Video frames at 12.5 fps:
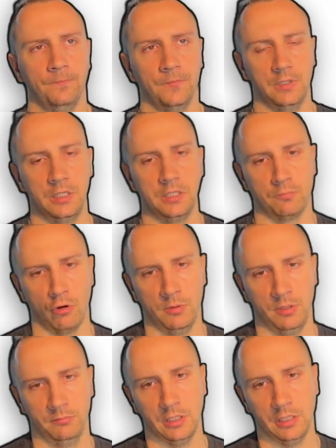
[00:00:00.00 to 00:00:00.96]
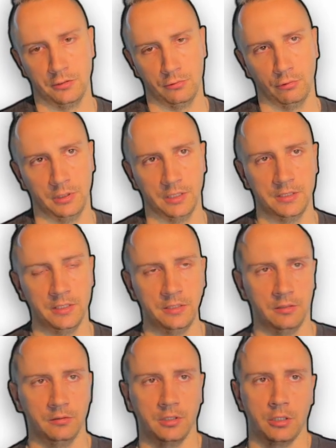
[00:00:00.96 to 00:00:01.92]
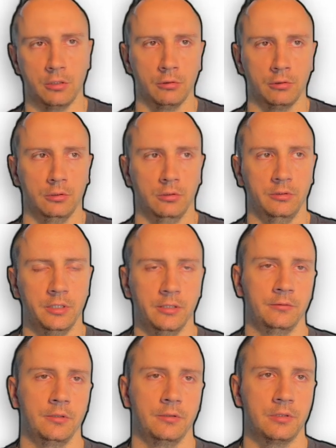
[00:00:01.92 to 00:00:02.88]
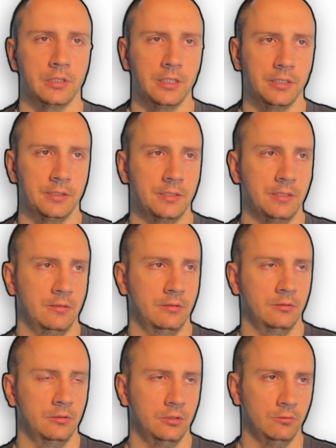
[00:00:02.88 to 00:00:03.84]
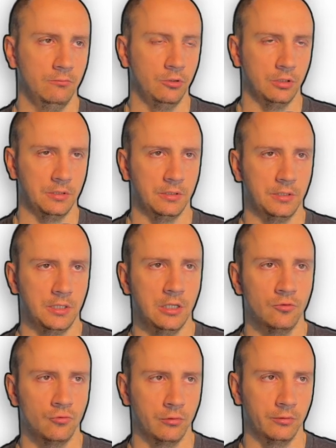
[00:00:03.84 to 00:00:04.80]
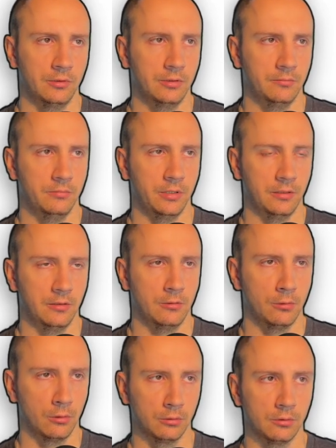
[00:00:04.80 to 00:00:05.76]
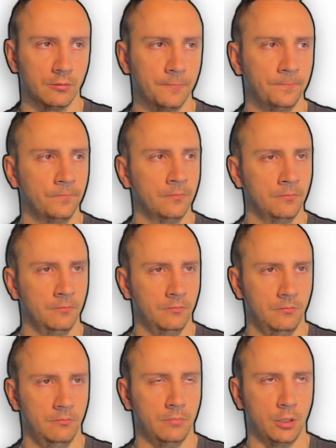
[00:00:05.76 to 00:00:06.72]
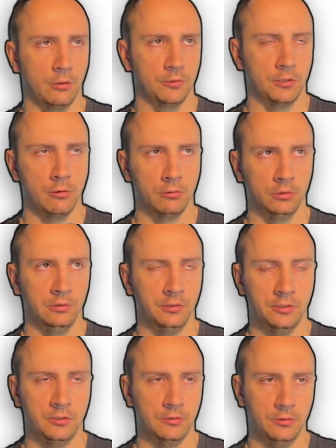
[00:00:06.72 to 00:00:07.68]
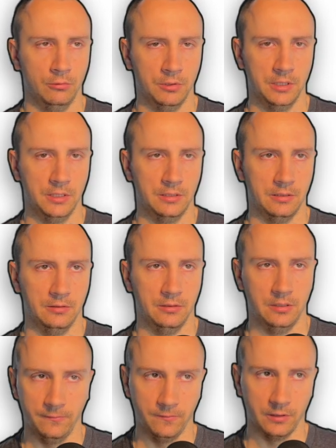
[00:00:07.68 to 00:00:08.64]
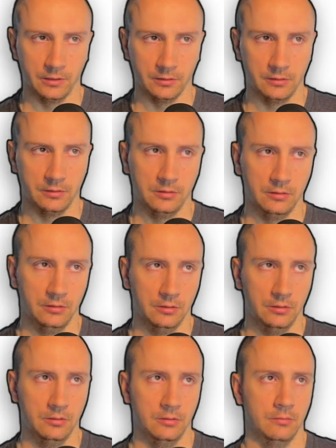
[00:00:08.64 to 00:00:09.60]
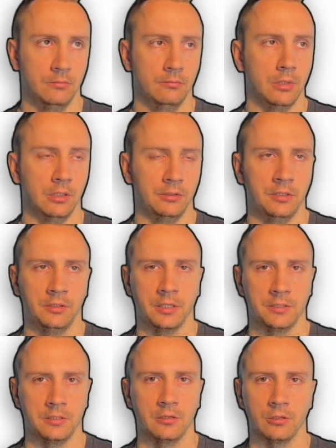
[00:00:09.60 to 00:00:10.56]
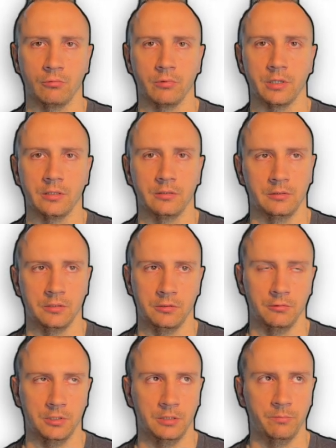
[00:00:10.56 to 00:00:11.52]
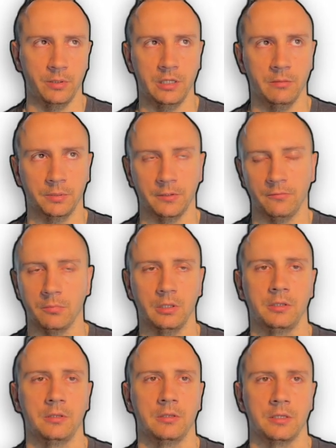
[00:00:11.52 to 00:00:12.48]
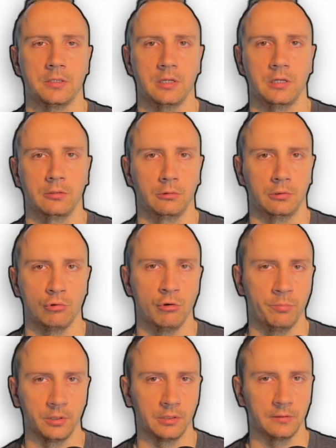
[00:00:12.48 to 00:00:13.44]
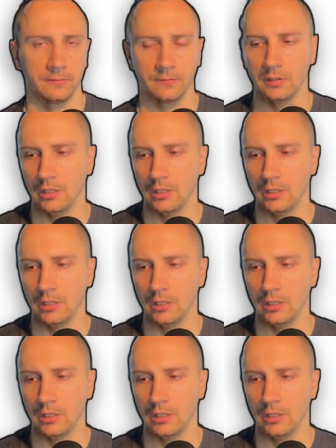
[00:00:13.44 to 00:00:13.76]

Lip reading: This problem does not exist in the kernel and the threads, which is scheduled by the kernel, because kernel is using different multitasking way. It is using preemptive multitasking, not cooperative.